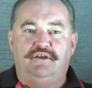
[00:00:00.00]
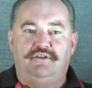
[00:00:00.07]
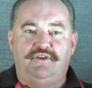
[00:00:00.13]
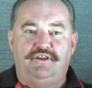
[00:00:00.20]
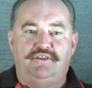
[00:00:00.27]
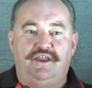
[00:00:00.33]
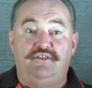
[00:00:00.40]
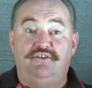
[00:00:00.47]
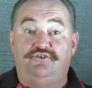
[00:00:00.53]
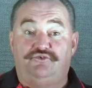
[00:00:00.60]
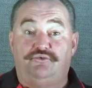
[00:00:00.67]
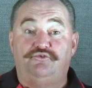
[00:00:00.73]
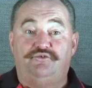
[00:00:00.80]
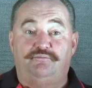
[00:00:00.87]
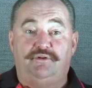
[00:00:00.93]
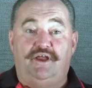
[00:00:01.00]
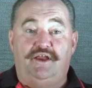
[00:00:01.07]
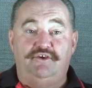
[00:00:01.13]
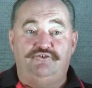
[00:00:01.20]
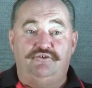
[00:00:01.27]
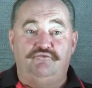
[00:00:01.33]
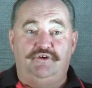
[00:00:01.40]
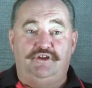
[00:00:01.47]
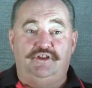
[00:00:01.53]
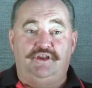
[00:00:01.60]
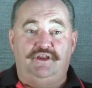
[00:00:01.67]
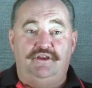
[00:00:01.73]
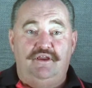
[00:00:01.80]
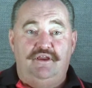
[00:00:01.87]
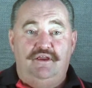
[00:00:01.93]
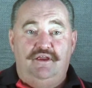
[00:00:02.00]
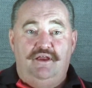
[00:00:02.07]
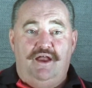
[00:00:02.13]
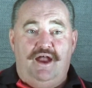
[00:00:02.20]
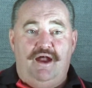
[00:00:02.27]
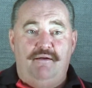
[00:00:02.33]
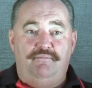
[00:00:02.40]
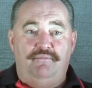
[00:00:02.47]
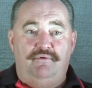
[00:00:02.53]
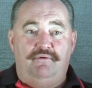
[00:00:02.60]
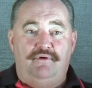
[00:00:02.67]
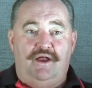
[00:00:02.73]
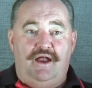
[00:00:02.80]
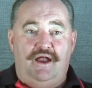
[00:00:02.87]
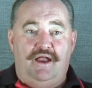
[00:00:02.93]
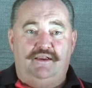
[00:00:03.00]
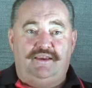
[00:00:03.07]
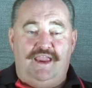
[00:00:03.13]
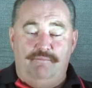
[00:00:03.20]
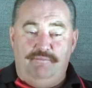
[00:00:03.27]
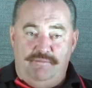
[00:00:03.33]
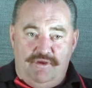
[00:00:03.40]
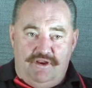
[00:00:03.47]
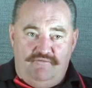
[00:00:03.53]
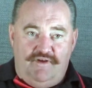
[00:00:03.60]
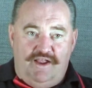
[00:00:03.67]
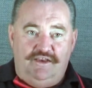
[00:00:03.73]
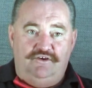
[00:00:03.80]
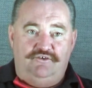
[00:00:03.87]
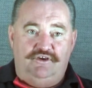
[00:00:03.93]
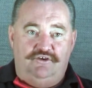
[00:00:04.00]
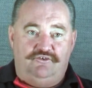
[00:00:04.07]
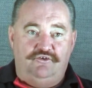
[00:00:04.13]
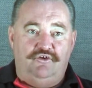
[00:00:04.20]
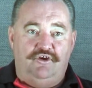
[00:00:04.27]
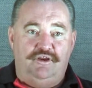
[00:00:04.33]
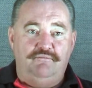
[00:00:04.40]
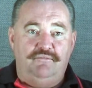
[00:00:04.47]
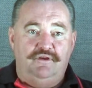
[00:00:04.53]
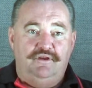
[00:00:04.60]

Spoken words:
I think they're the sorts of players that really can be better value to your team.